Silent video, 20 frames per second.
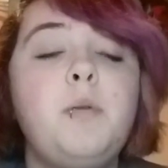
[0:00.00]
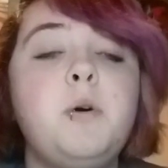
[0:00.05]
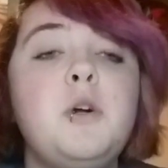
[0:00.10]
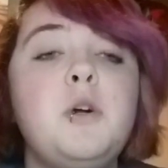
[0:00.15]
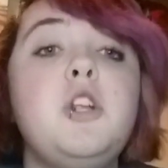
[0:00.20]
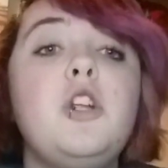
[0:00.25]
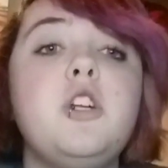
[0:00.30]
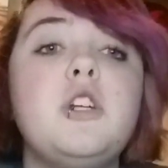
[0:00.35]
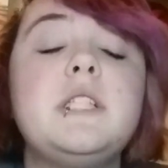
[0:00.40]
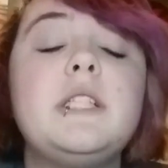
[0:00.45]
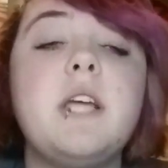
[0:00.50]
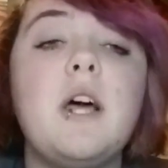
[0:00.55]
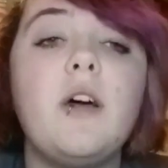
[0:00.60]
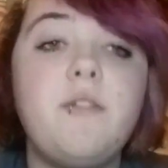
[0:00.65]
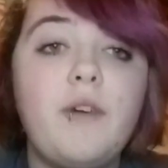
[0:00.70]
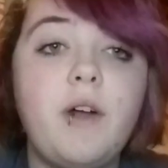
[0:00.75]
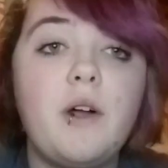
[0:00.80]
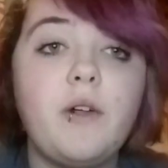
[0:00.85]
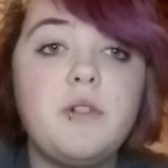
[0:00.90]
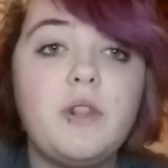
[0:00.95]
put
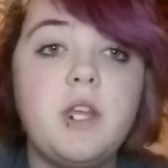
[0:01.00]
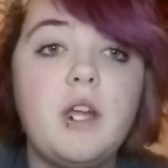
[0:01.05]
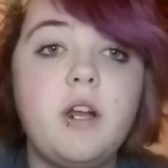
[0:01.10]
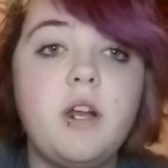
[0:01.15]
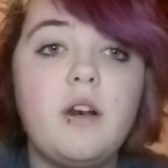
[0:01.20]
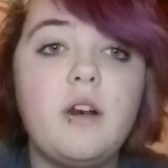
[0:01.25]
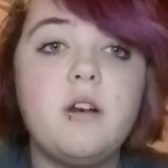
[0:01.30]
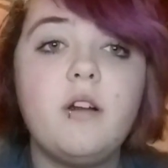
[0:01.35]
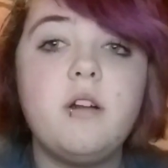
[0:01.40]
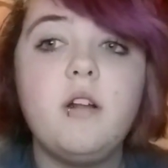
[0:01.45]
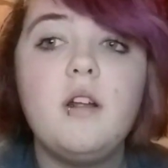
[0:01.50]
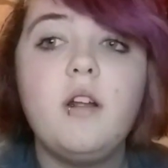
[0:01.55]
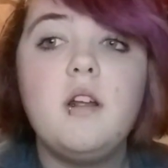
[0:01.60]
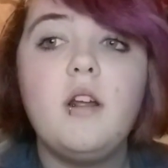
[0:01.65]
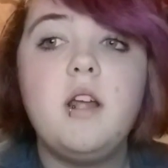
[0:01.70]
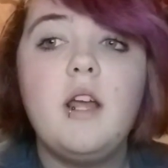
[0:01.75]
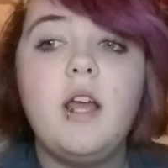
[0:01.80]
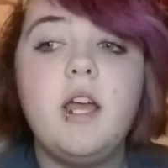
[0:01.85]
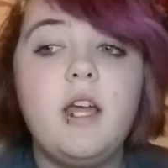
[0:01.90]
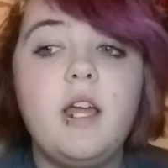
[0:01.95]
yourself out there.
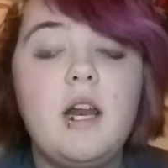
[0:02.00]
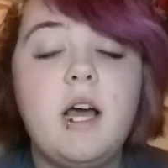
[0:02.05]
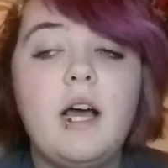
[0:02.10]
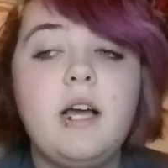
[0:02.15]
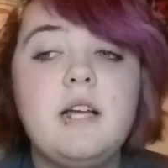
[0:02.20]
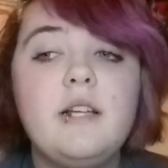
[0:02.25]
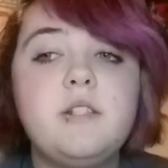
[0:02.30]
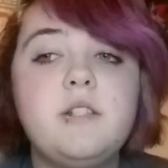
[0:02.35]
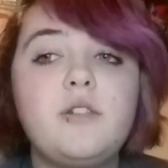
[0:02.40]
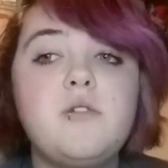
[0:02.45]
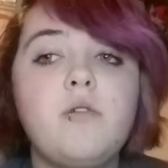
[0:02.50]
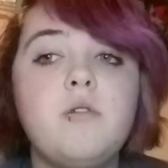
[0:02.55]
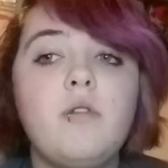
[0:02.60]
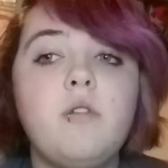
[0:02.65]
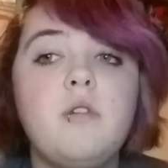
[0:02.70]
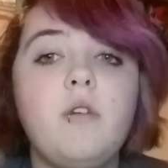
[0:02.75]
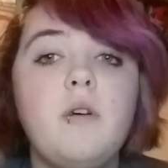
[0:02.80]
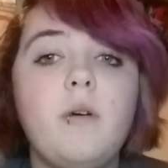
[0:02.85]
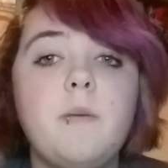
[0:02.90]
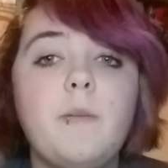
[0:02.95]
In high
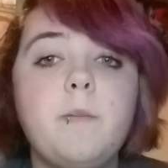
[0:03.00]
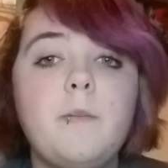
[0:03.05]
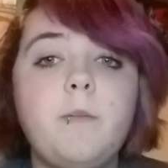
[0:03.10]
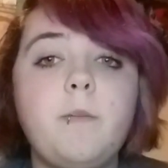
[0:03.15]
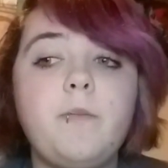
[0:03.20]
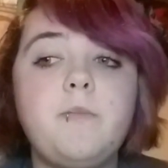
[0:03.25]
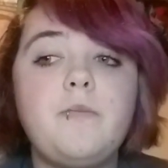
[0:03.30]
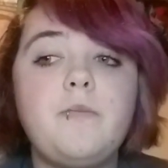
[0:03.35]
school,